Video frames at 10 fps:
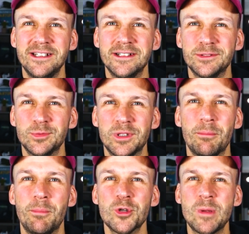Well,
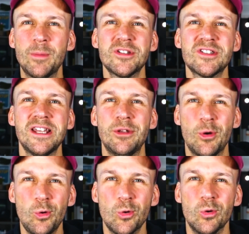most people say
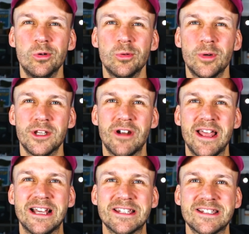no when you're at
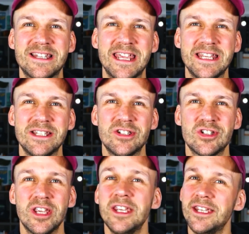that
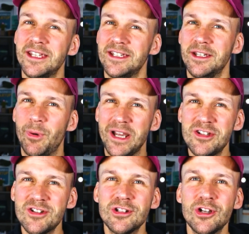stage. But I
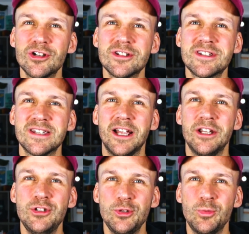just learned a
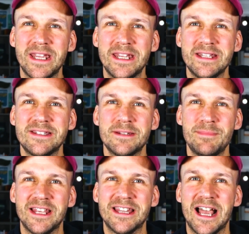new way to
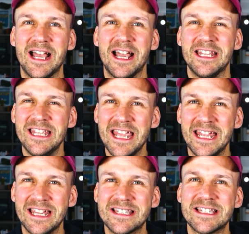make that a
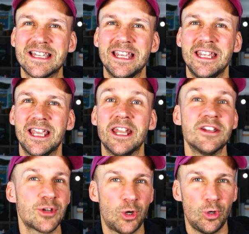yes, and it's
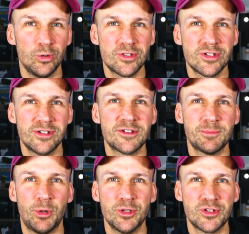called the
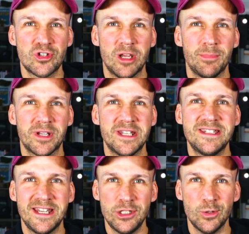sponsorship
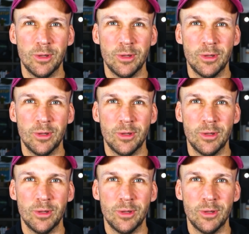continuum.